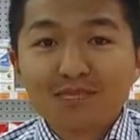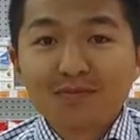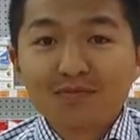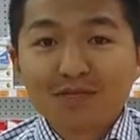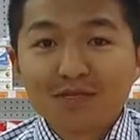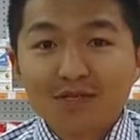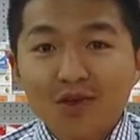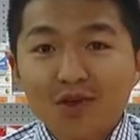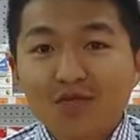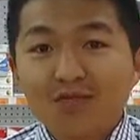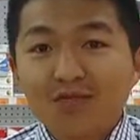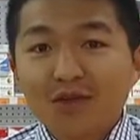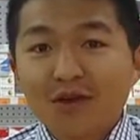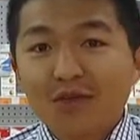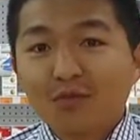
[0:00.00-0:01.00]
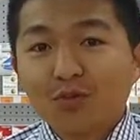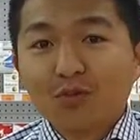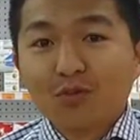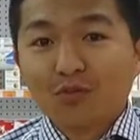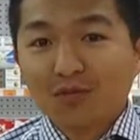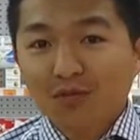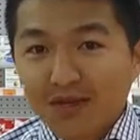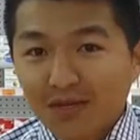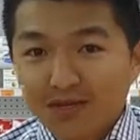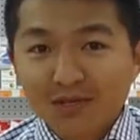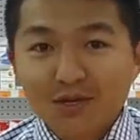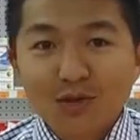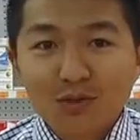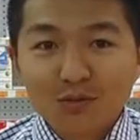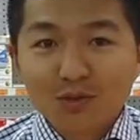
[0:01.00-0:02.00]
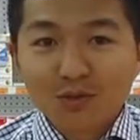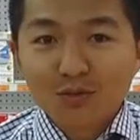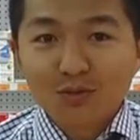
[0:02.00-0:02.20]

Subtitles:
tips to hopefully help you prevent a cold this